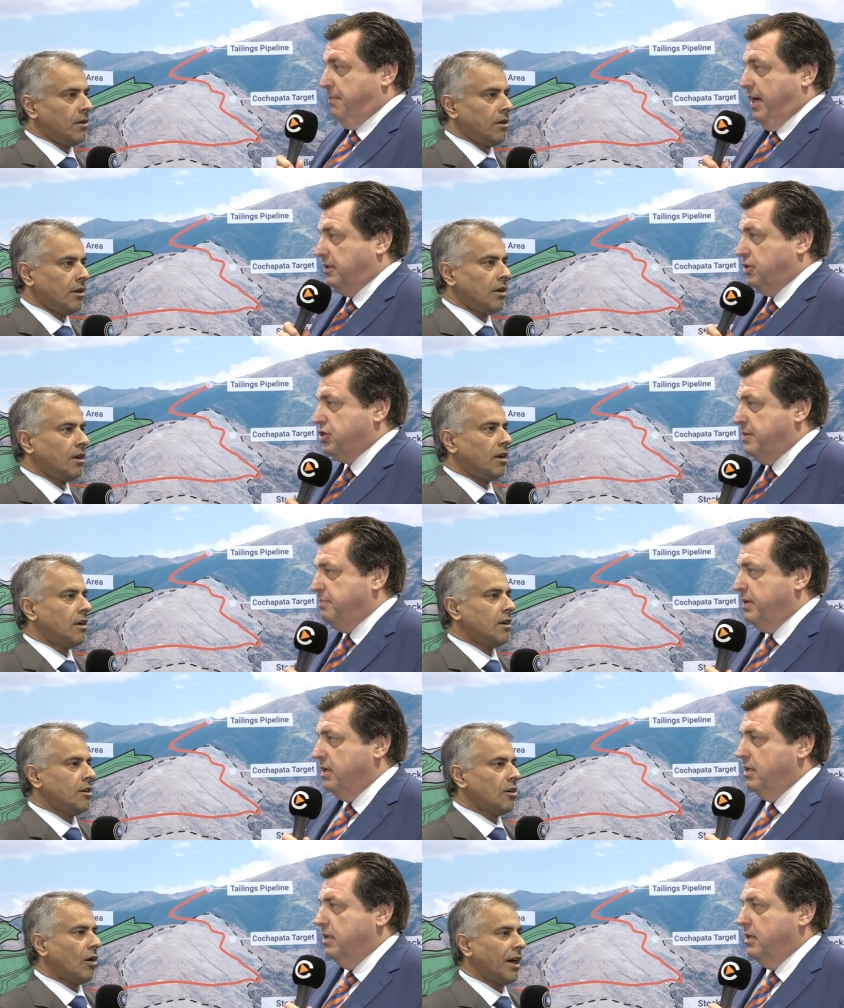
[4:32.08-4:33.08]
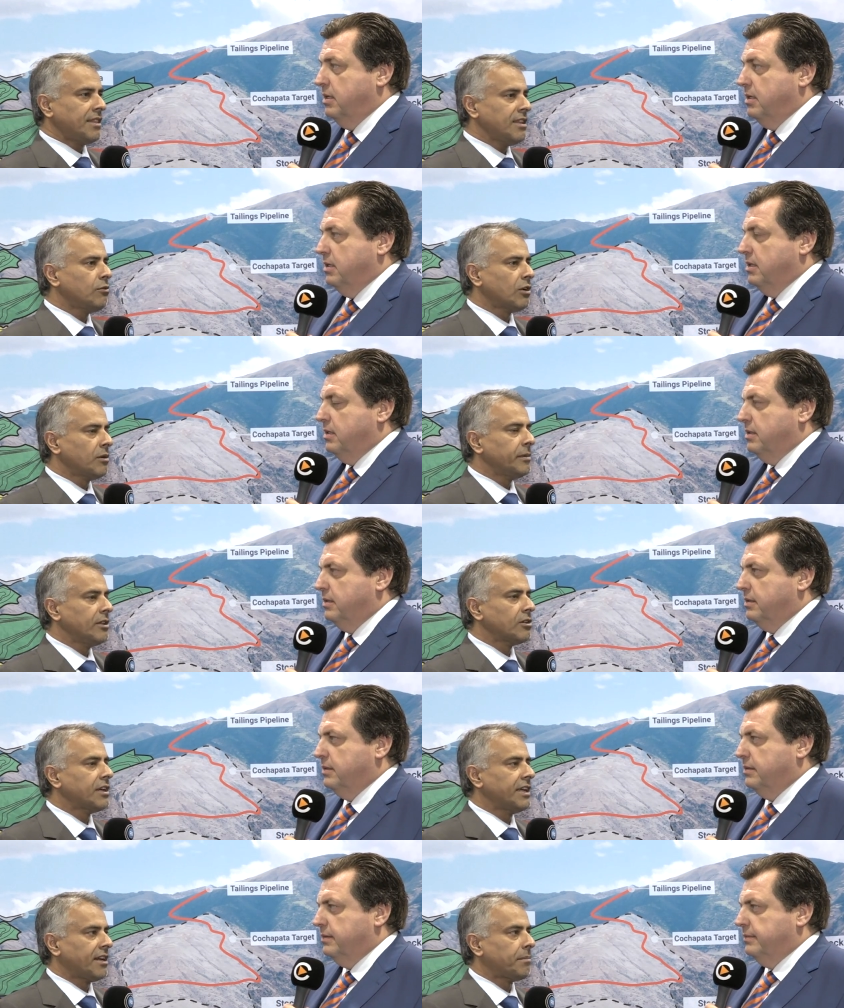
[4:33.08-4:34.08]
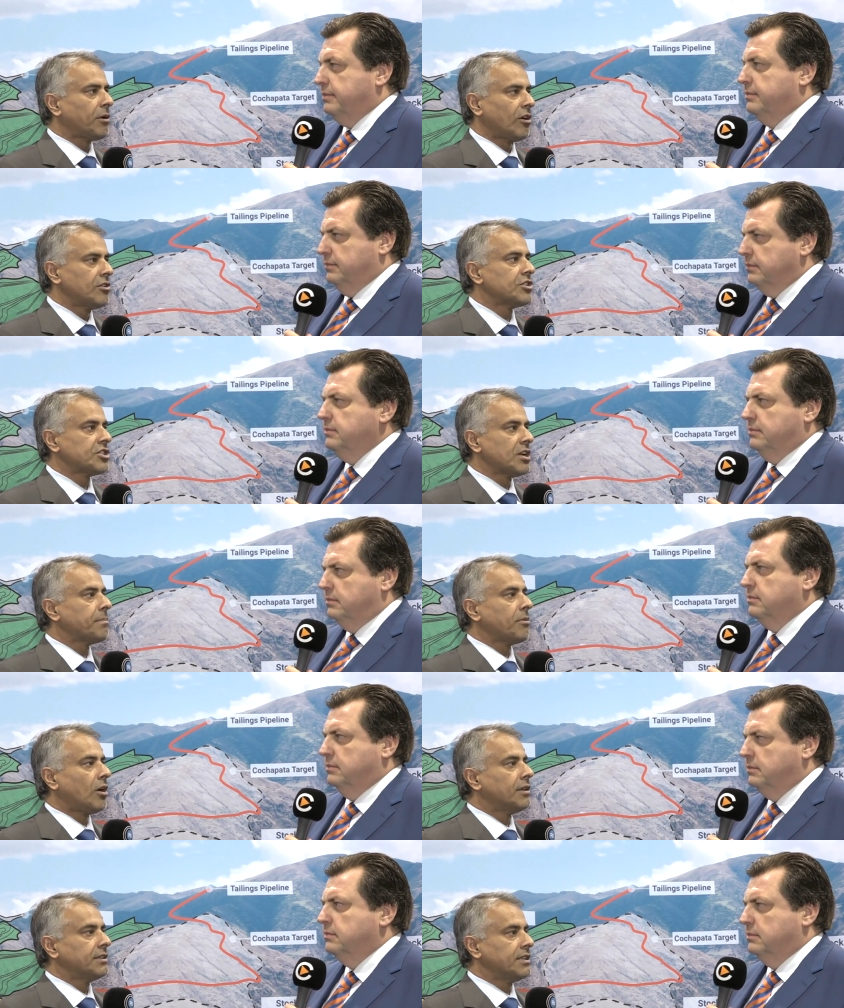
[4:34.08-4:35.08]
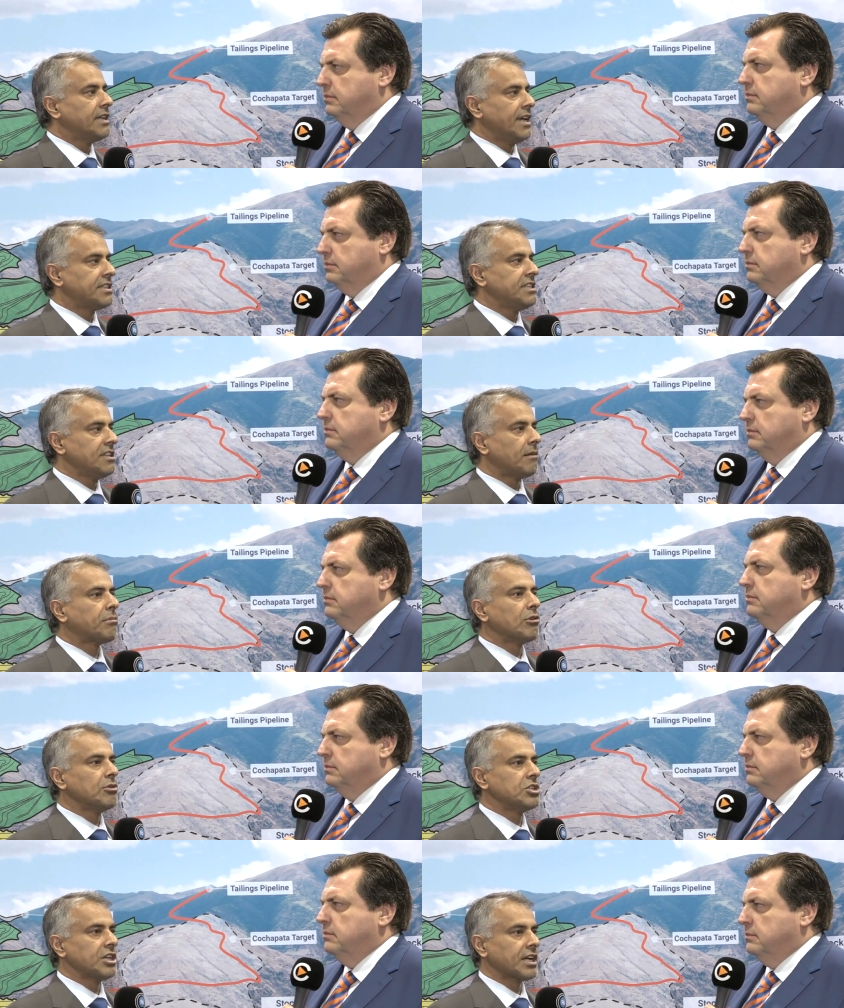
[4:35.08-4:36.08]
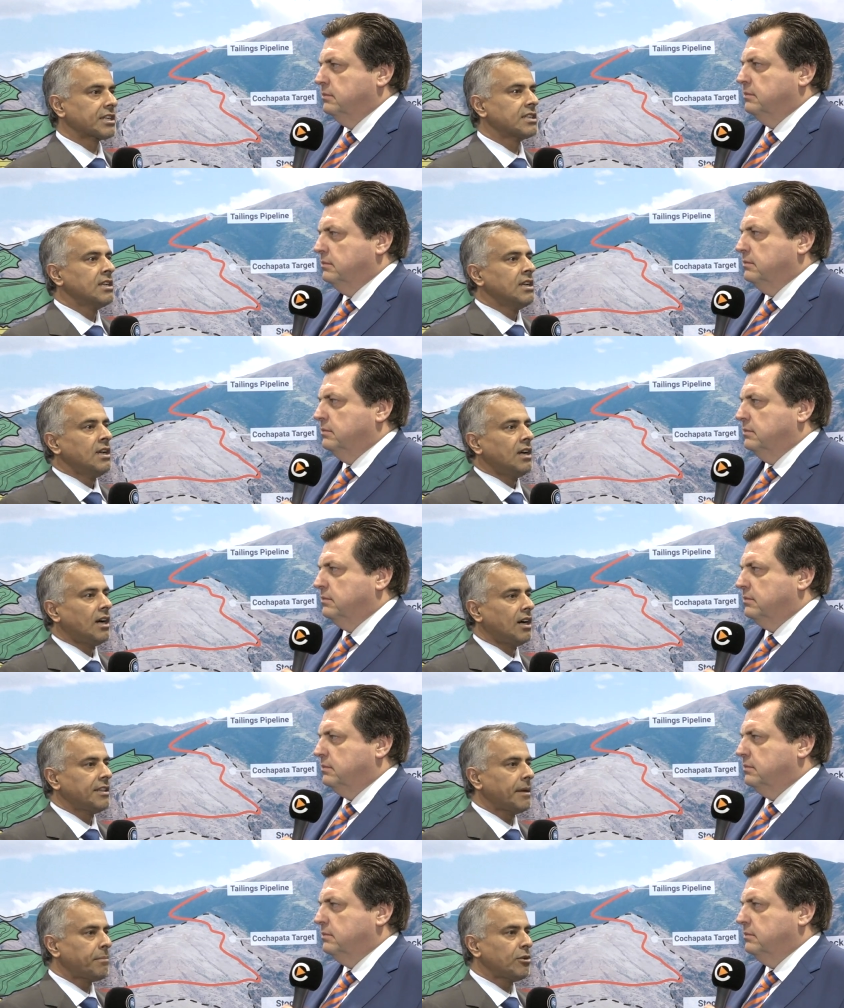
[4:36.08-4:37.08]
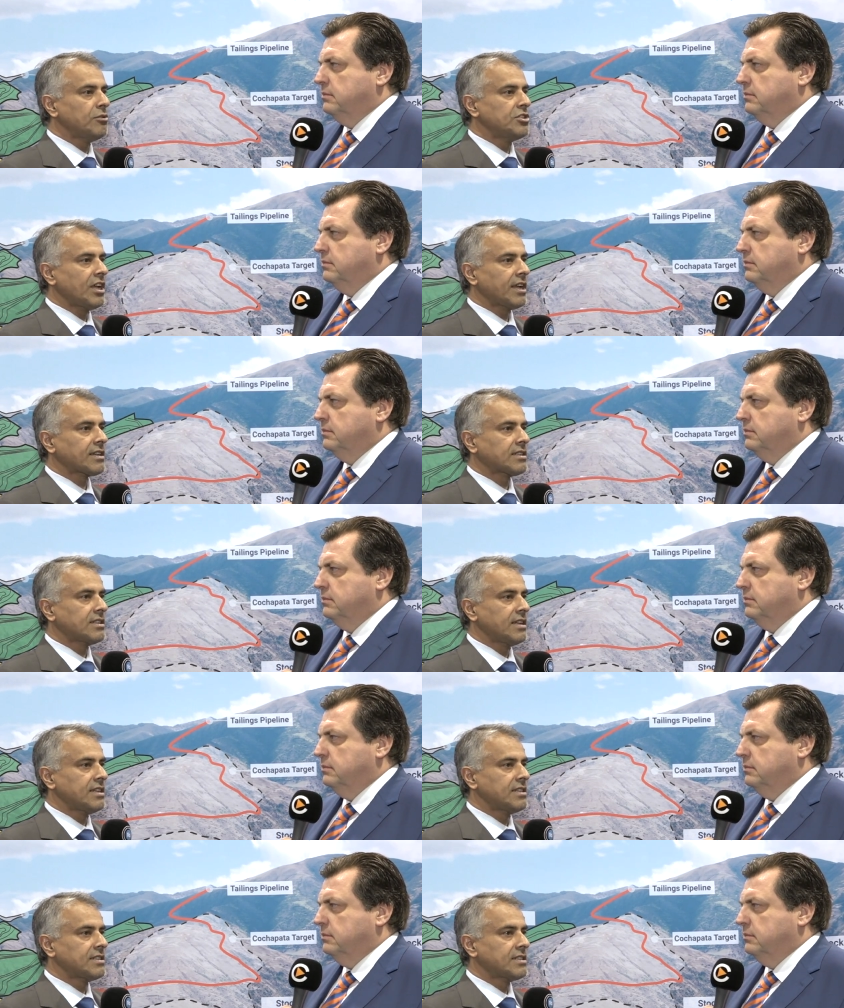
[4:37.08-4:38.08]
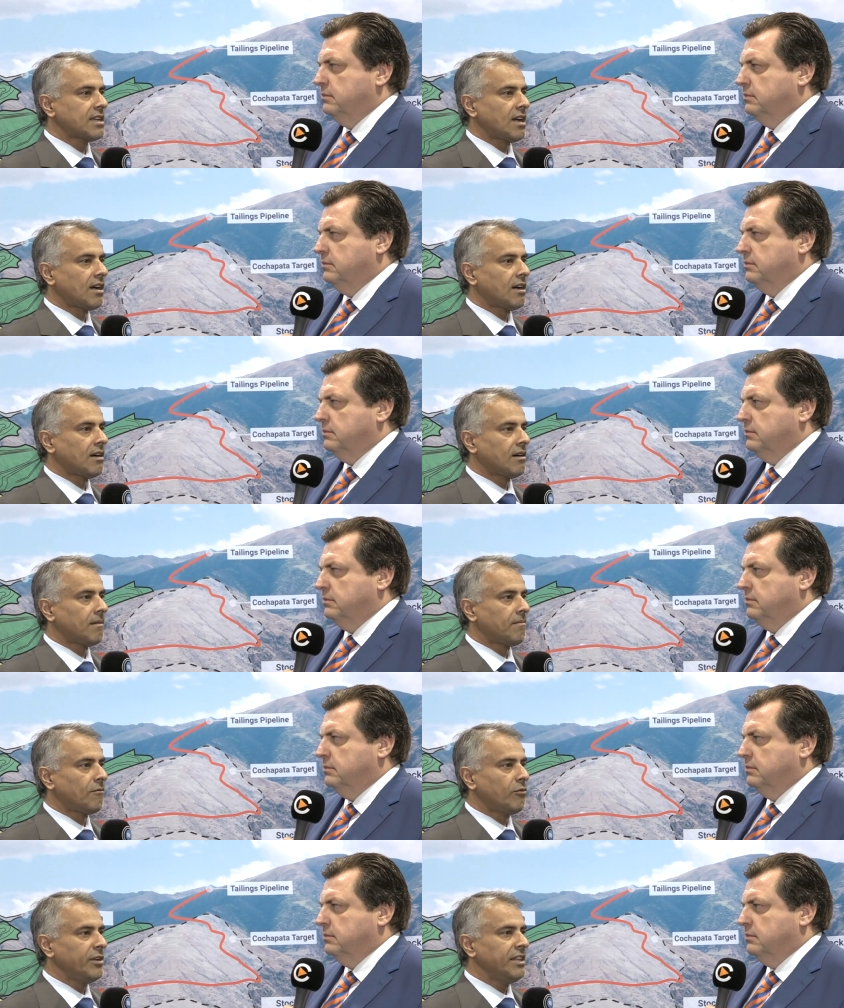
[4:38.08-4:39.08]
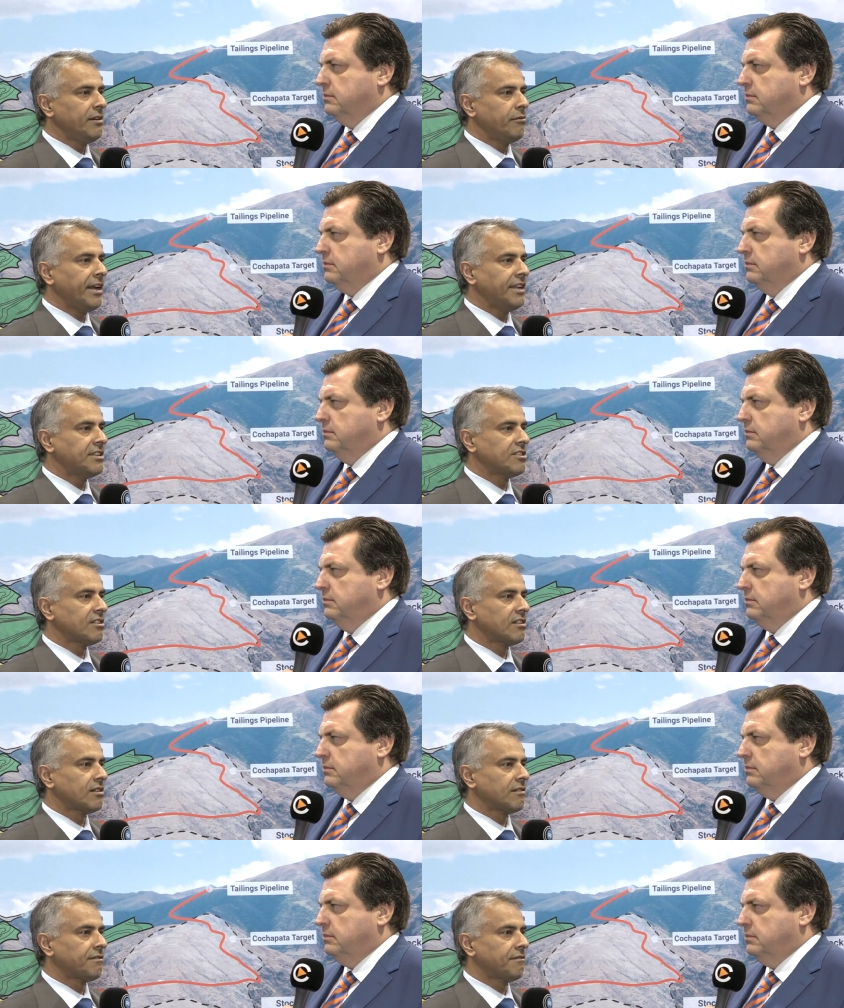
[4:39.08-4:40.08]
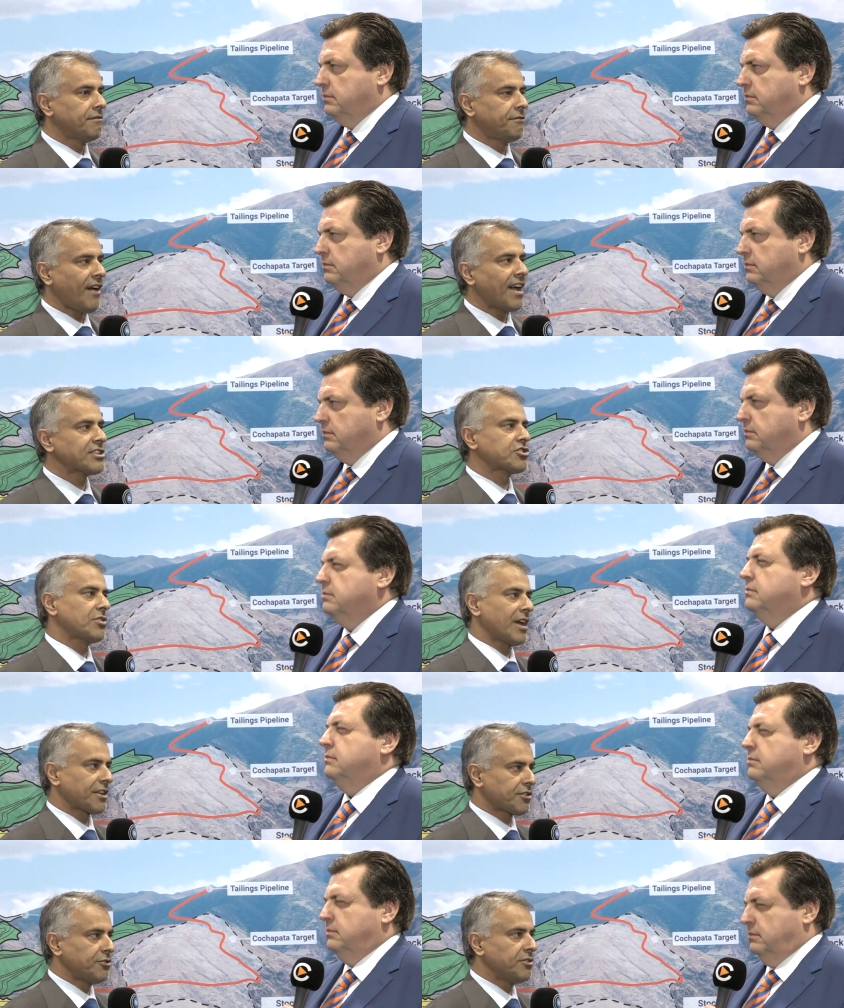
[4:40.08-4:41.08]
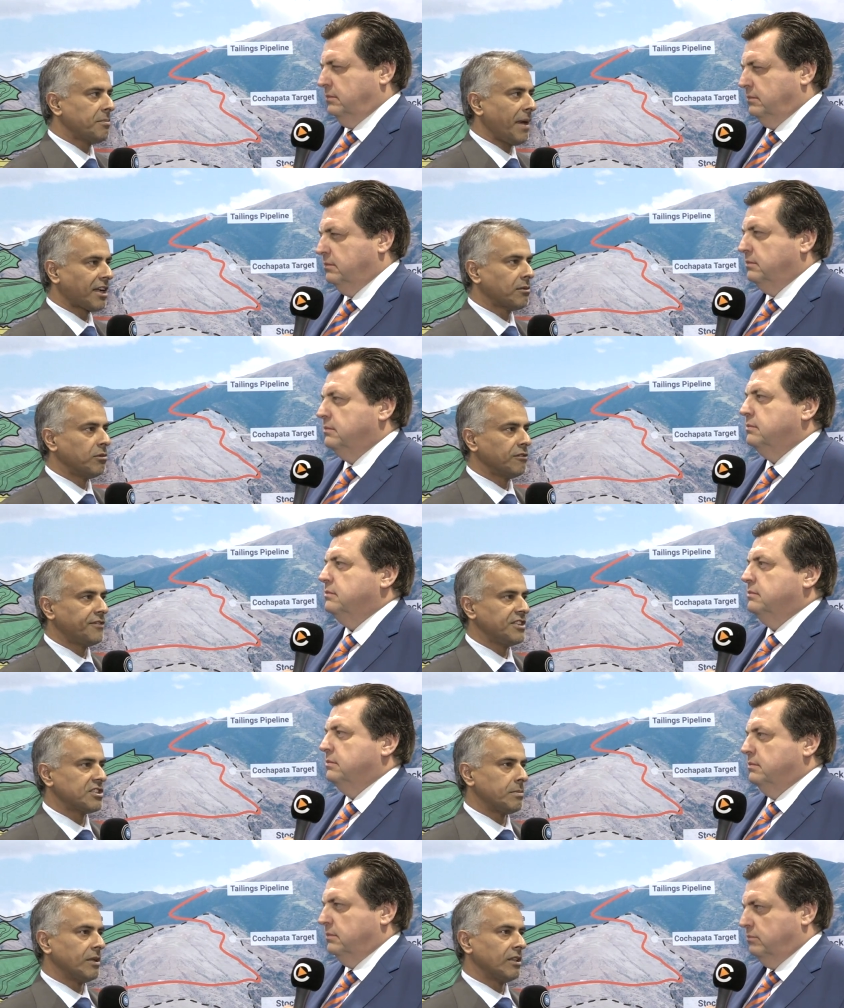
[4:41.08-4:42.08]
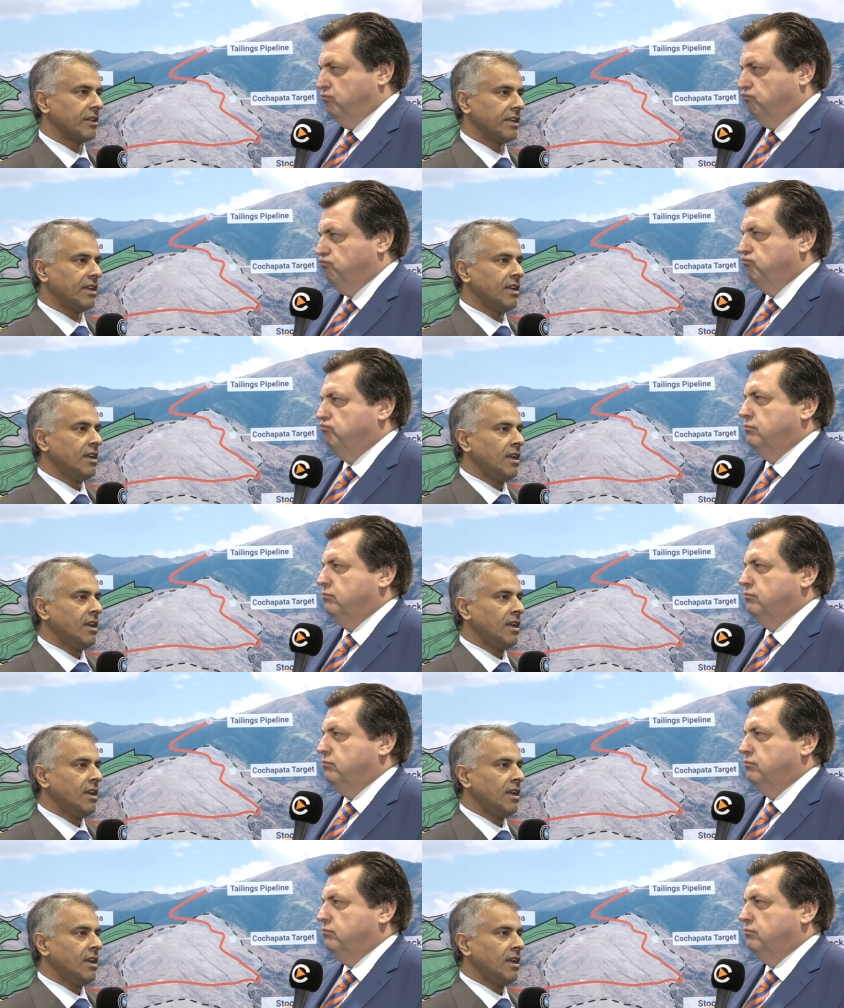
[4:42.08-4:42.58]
Speaker 1: a partnership?
Speaker 2: No, I think we're going to be looking at a partnership mm -hmm. on the Antilla project. Uh, that project is uh, really ready to fast track through to bankable feasibility.